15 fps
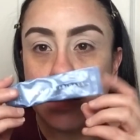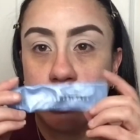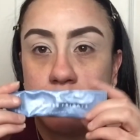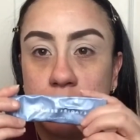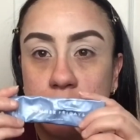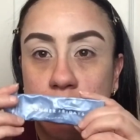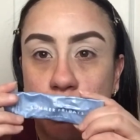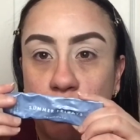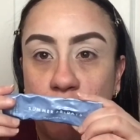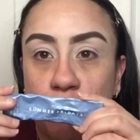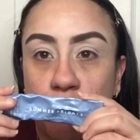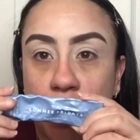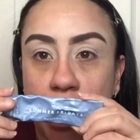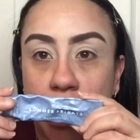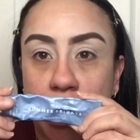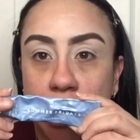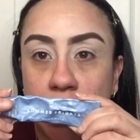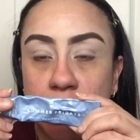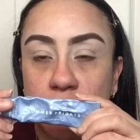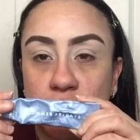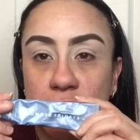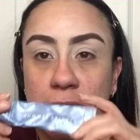Summer
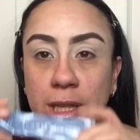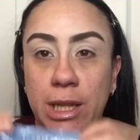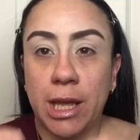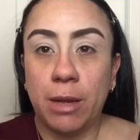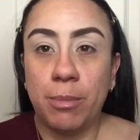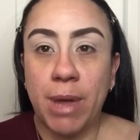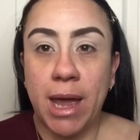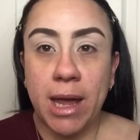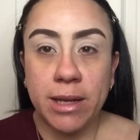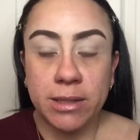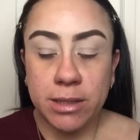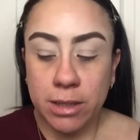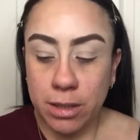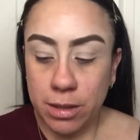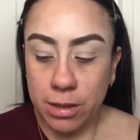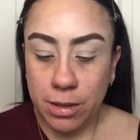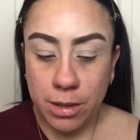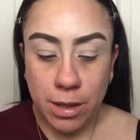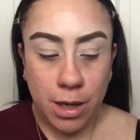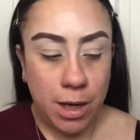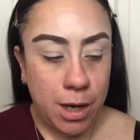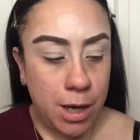Fridays Jet Lag Mask.
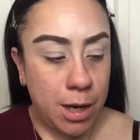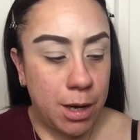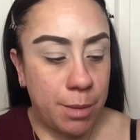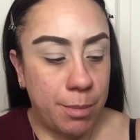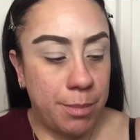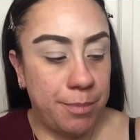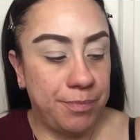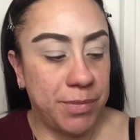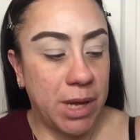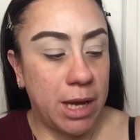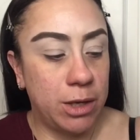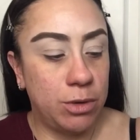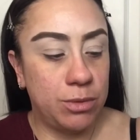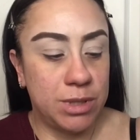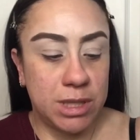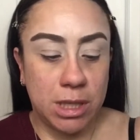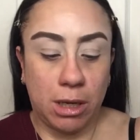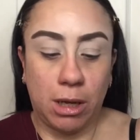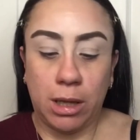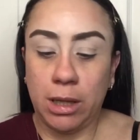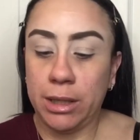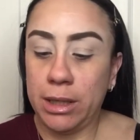I used the
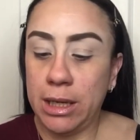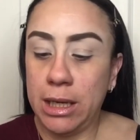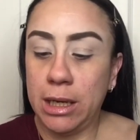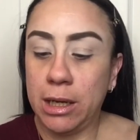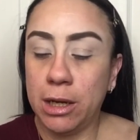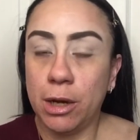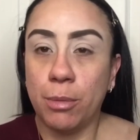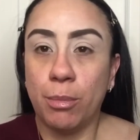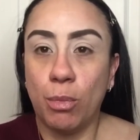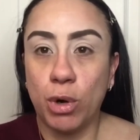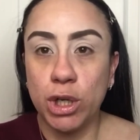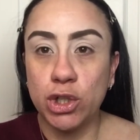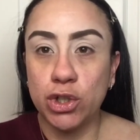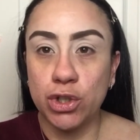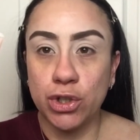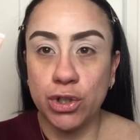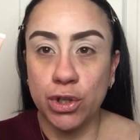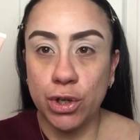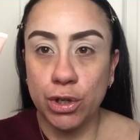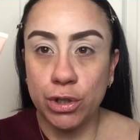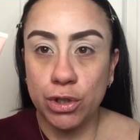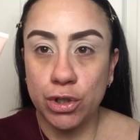Clinique Moisture
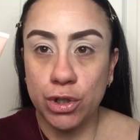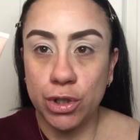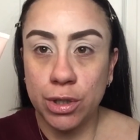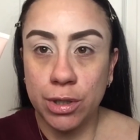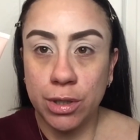Surge.